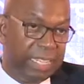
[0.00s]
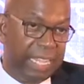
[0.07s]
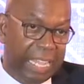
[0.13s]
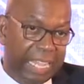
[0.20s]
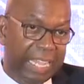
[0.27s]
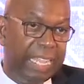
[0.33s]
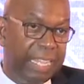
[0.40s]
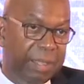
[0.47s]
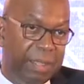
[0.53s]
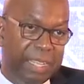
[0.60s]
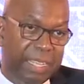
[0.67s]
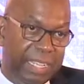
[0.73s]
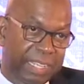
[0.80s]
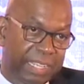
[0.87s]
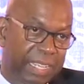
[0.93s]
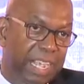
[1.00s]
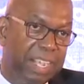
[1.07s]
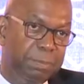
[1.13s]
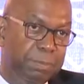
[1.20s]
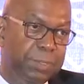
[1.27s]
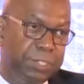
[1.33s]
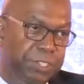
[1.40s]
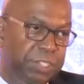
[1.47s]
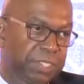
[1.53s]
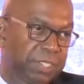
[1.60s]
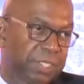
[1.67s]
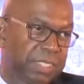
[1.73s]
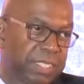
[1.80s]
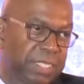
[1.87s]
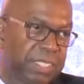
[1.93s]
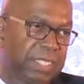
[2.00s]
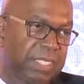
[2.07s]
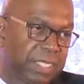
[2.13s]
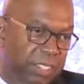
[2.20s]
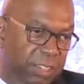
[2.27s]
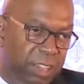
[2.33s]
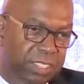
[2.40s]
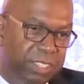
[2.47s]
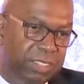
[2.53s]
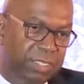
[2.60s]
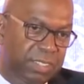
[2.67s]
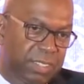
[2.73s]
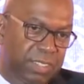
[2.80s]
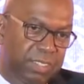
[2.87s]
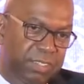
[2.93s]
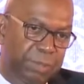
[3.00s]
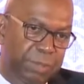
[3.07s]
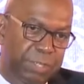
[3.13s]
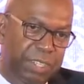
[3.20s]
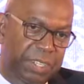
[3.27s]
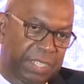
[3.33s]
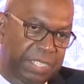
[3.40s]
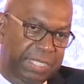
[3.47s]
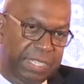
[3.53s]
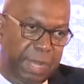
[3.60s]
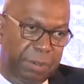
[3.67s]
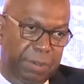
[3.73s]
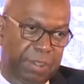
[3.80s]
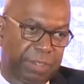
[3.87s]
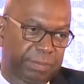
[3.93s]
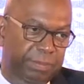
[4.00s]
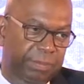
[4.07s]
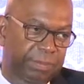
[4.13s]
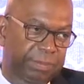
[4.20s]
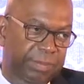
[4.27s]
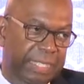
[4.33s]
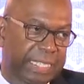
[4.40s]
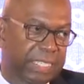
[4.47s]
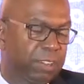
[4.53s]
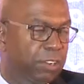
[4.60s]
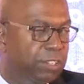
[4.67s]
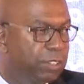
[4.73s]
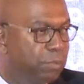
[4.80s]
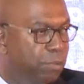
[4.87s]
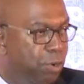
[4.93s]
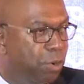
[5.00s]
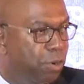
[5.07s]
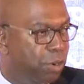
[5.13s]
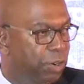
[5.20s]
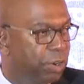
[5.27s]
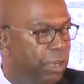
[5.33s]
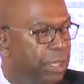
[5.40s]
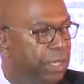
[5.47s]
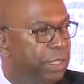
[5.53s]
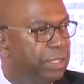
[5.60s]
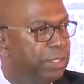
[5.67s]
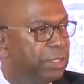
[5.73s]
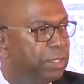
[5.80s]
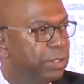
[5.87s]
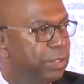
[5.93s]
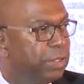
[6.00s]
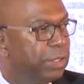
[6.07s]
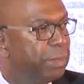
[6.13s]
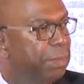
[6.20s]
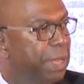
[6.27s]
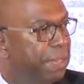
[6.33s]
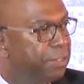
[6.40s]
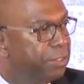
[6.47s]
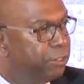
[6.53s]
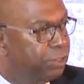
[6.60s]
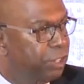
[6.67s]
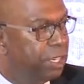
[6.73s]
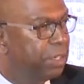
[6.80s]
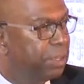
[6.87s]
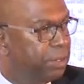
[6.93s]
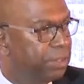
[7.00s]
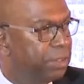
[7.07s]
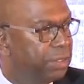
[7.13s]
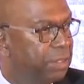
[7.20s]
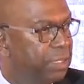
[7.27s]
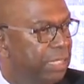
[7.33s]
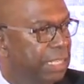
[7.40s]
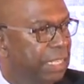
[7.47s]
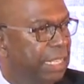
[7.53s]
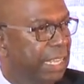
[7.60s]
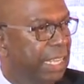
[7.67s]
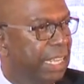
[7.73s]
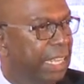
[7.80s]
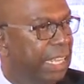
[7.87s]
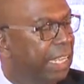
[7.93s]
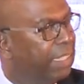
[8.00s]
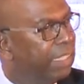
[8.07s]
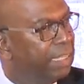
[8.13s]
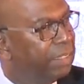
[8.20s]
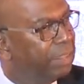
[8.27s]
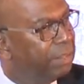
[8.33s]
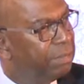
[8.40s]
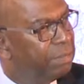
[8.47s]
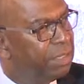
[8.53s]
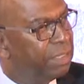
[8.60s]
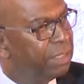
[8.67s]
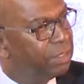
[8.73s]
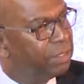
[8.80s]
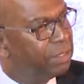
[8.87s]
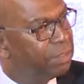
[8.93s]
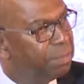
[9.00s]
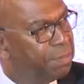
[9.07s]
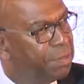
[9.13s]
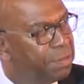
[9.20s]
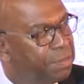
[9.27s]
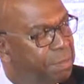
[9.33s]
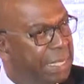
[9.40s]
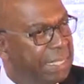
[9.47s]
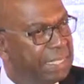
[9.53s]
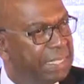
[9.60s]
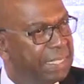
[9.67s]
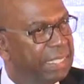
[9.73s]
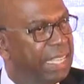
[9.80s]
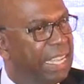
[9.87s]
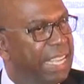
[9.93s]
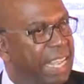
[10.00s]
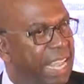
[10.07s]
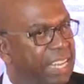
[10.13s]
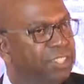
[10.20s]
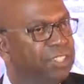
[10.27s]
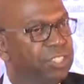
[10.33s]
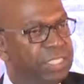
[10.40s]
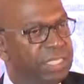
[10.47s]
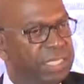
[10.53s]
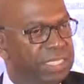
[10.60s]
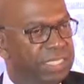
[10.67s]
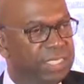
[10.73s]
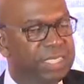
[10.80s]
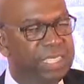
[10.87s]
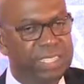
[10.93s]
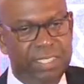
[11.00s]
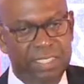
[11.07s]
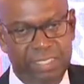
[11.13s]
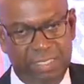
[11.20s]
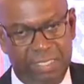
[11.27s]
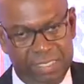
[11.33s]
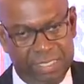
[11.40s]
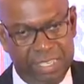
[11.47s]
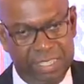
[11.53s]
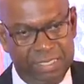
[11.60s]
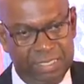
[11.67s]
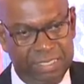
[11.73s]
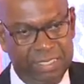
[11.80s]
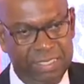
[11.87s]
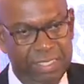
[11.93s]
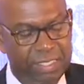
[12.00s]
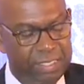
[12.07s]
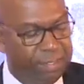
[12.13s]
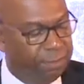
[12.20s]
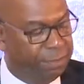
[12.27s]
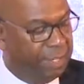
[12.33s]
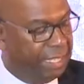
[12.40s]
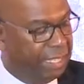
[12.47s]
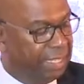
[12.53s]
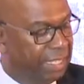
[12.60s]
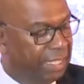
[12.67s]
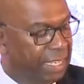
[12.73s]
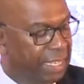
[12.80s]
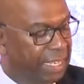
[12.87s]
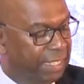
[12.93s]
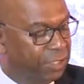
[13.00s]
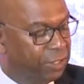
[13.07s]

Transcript: a cart pusher than it costs from turning a tap on. It costs more to pay for charcoal and those basic energy needs than it costs us to flick a light